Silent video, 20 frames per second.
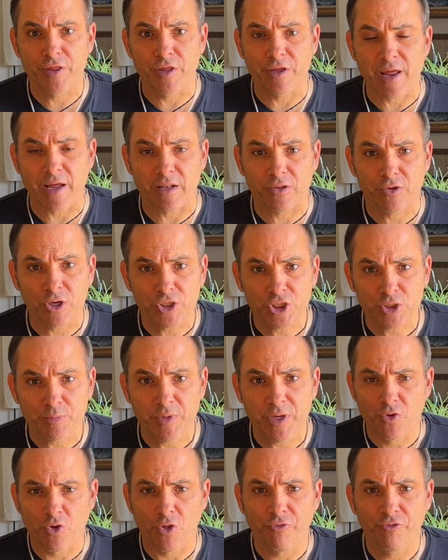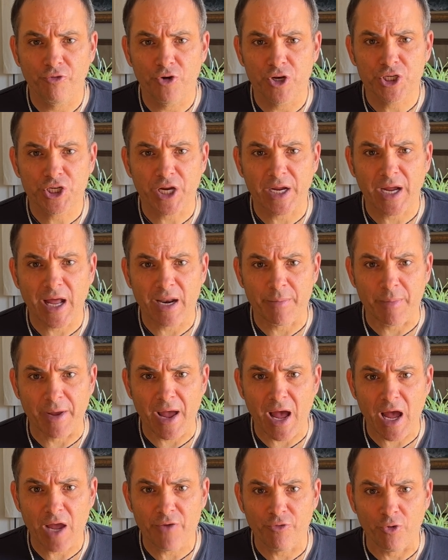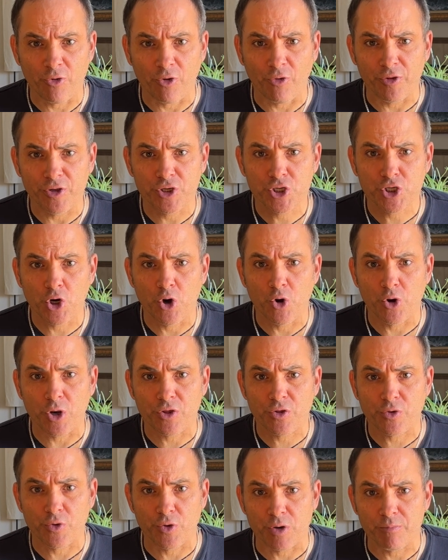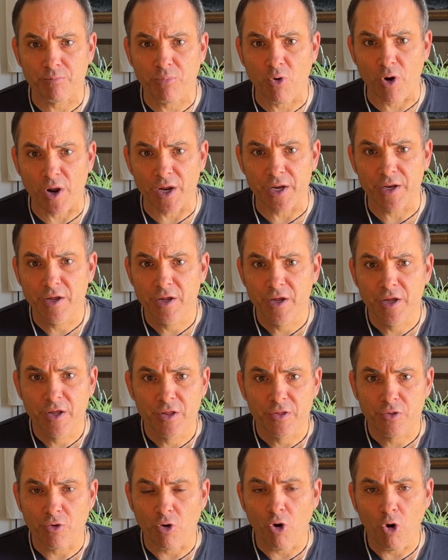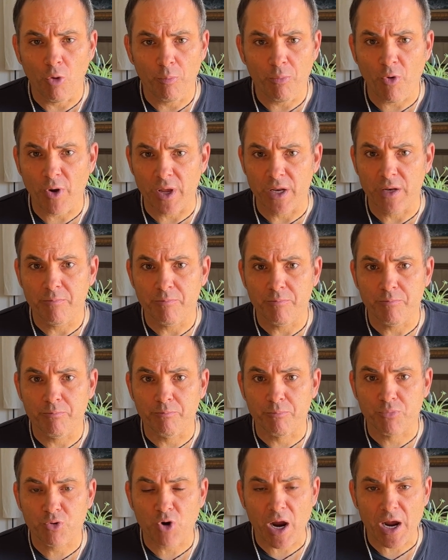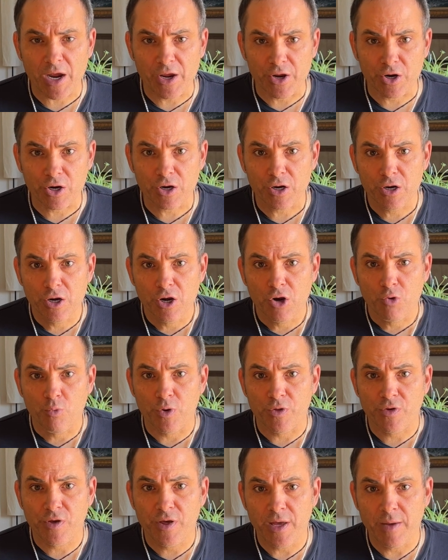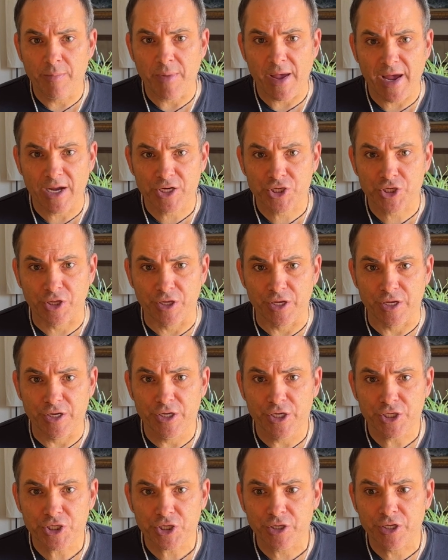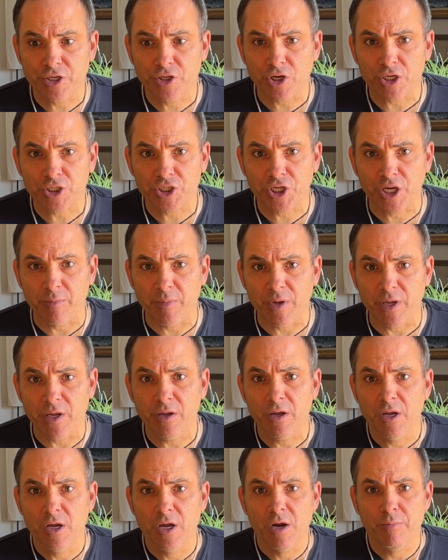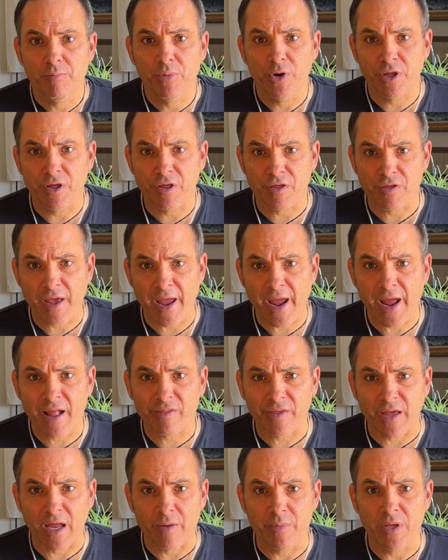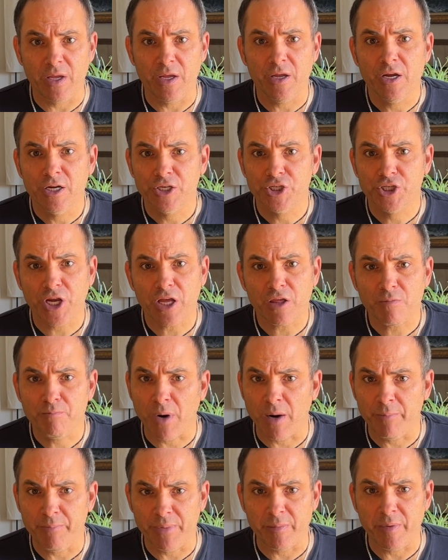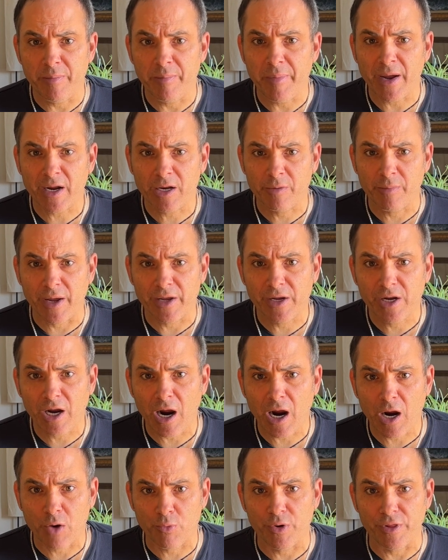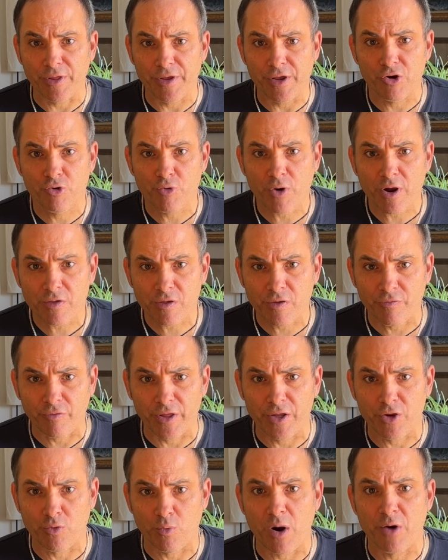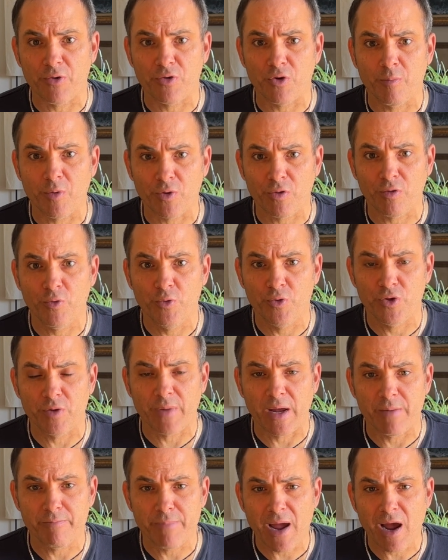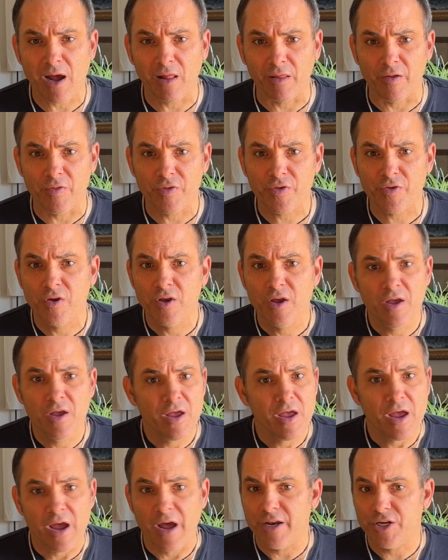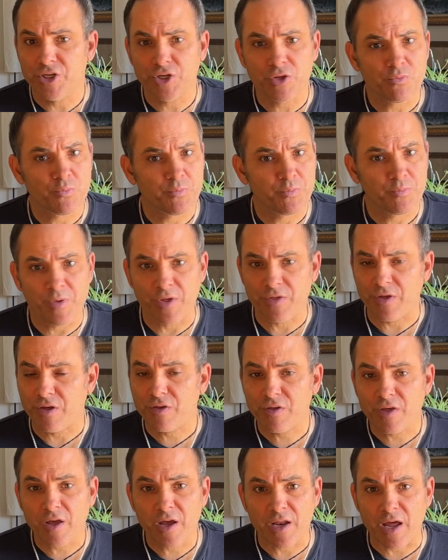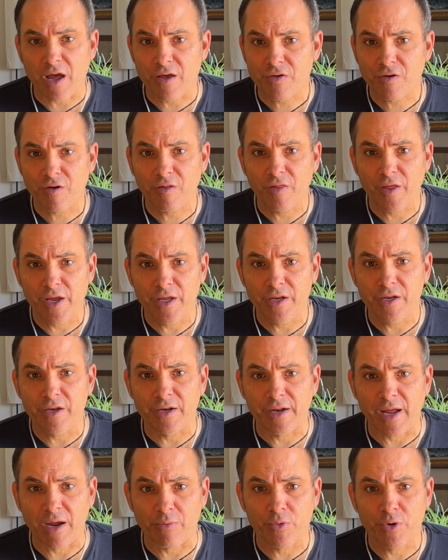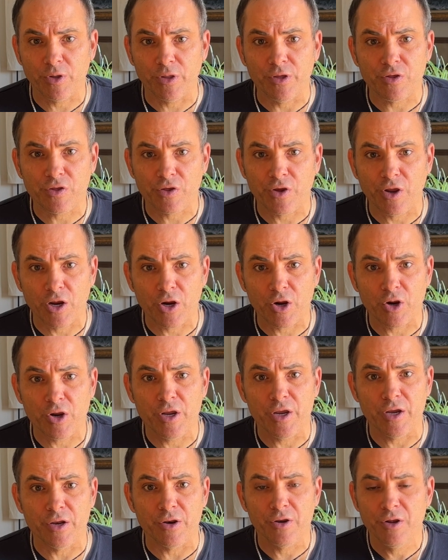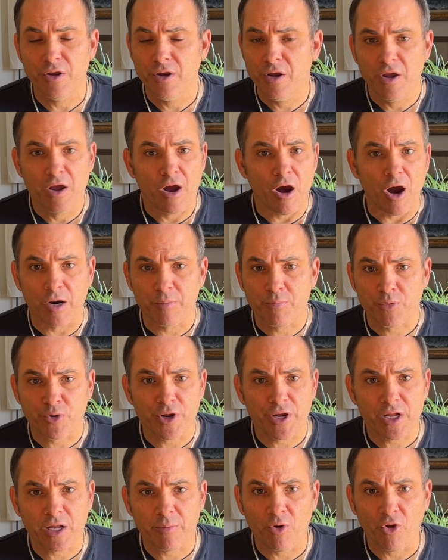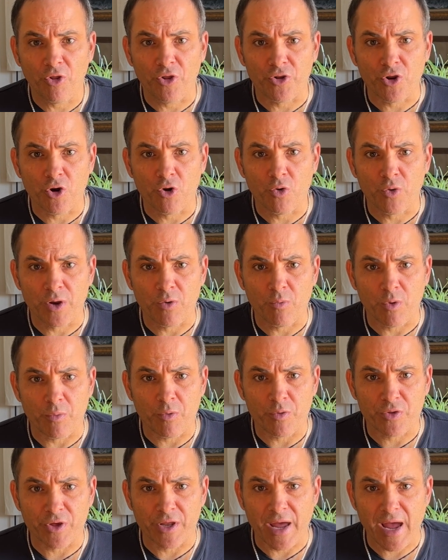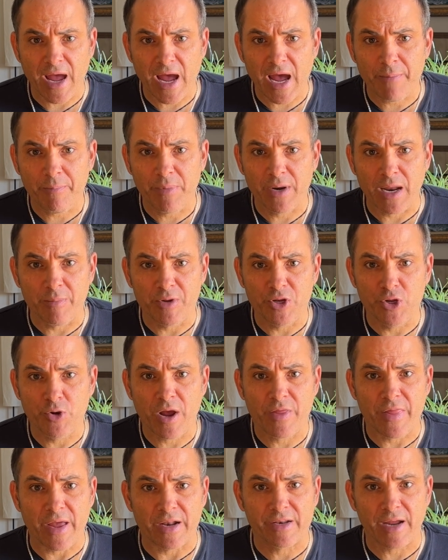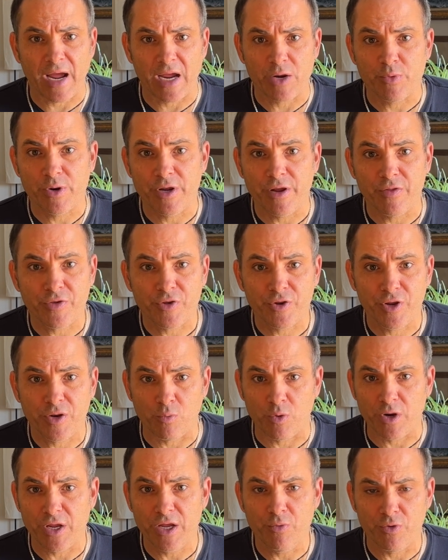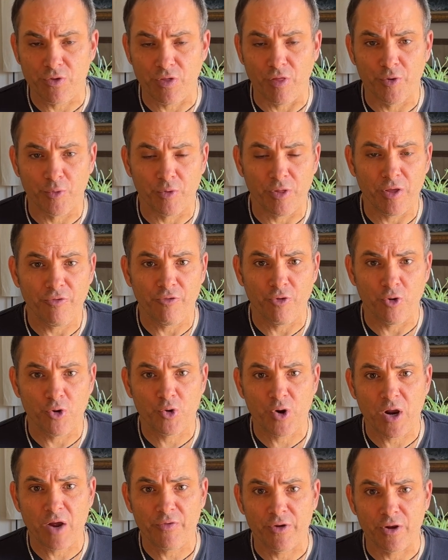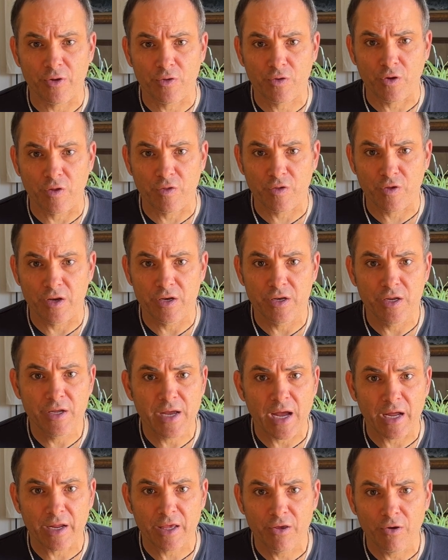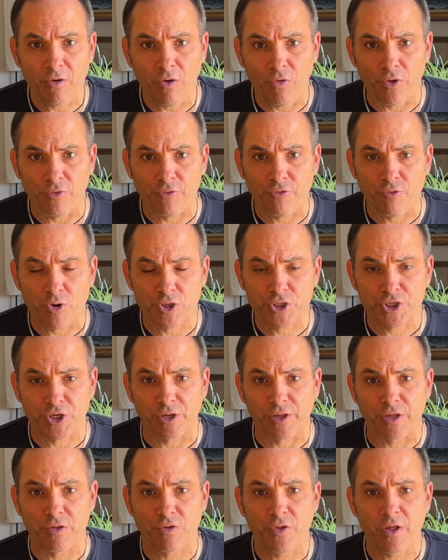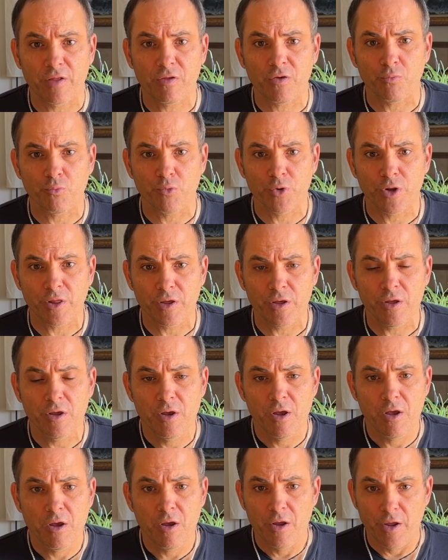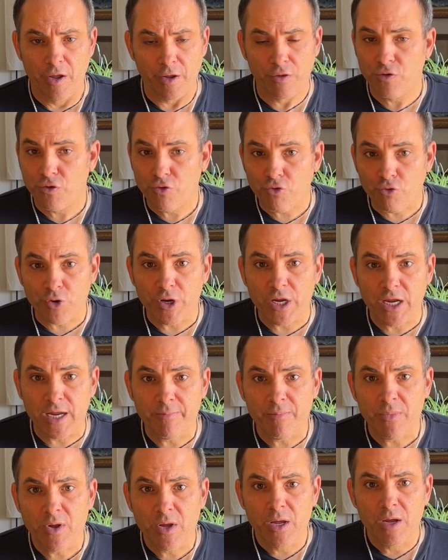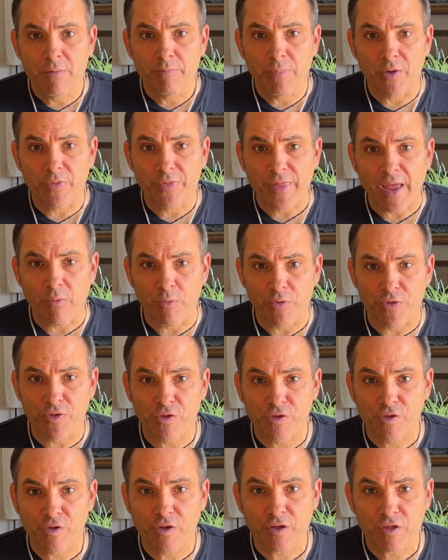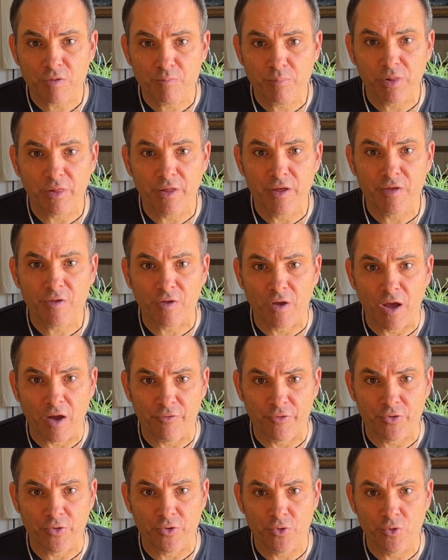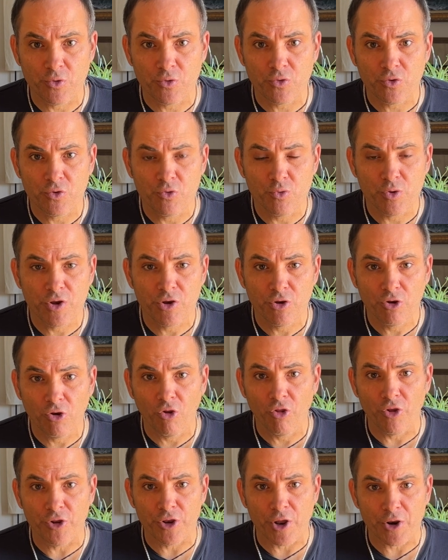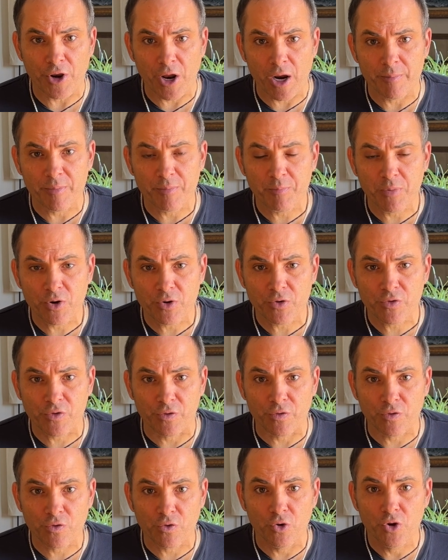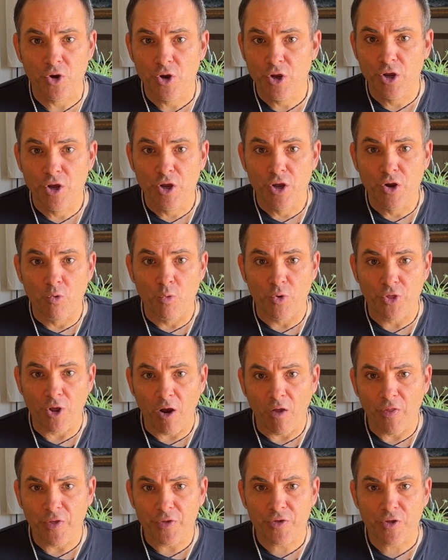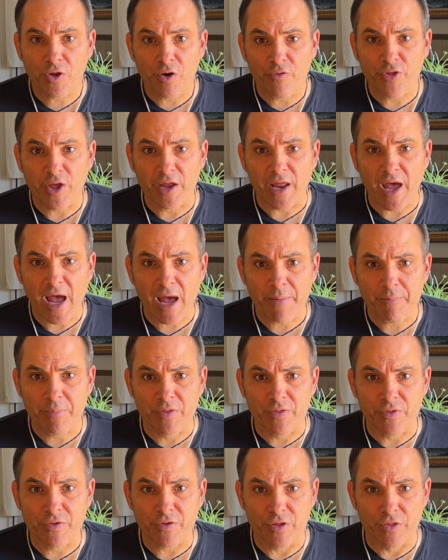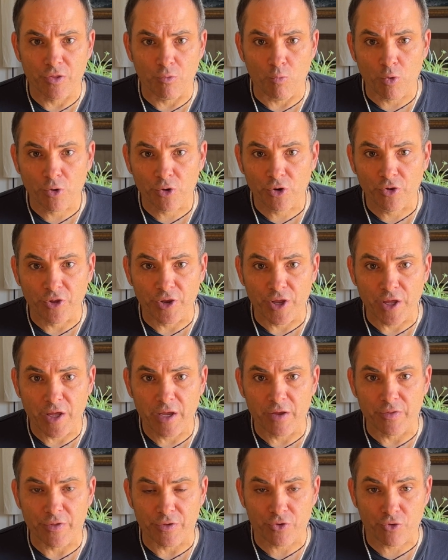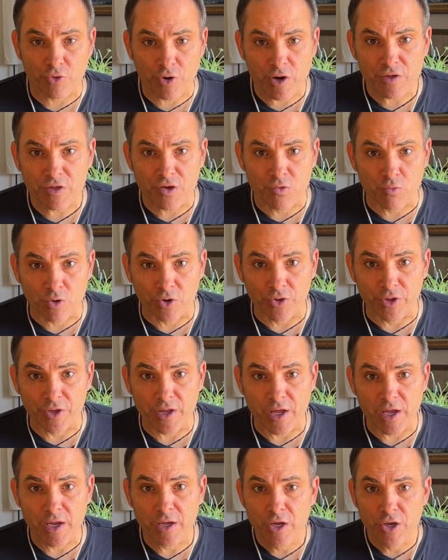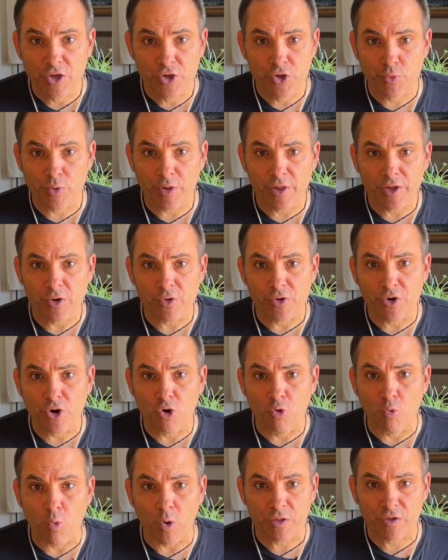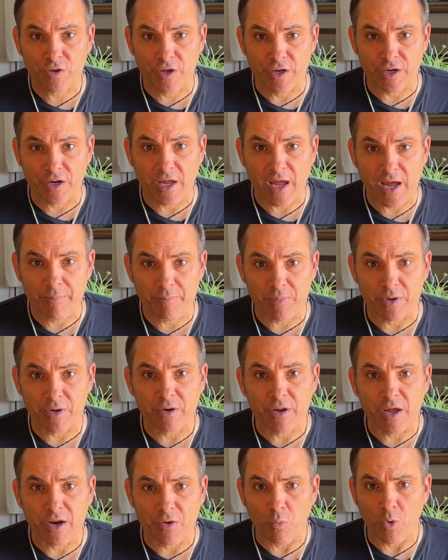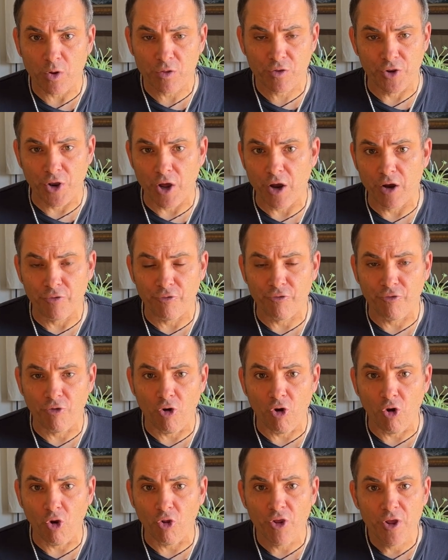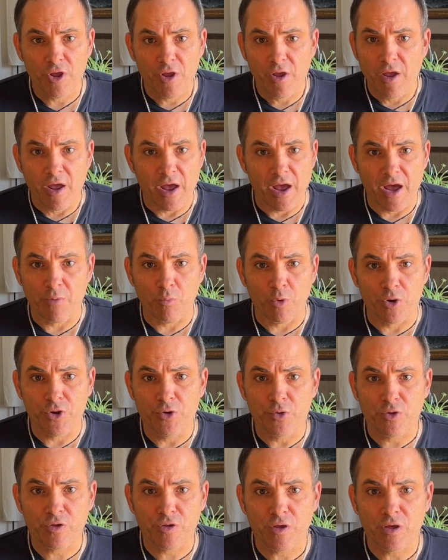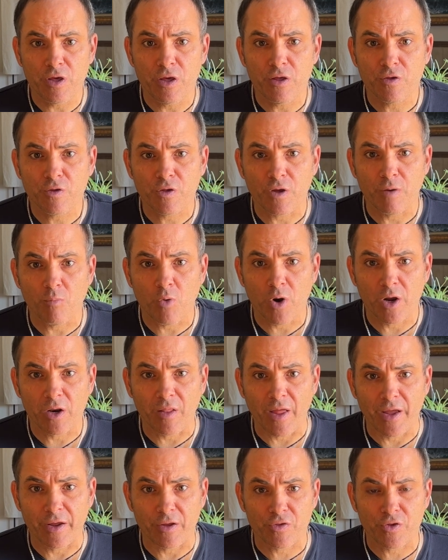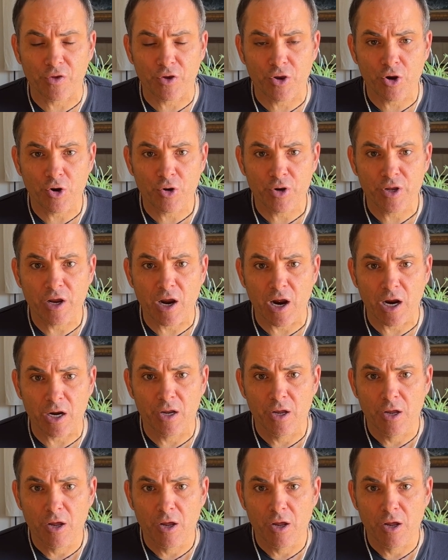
not touch me. The footage I got on my iPhone only showed a certain point. The whole point prior was him actually initially touching me, putting his hands on me, chest bumping me back to my car really aggressively to where I was almost losing my balance. And it just, as I said, escalated and got really scary and unpredictable to knowing what was going to happen. I mean, you had that Tyree incident when he was literally photographing a sunset and he got killed, unfortunately. So that's a really extreme, but that was 6 police officers who killed an unarmed person. So with all this stuff that happens in the world today, in this crazy world today, you really don't know what's going to happen and what's going to unfold. And when you see someone like a security guard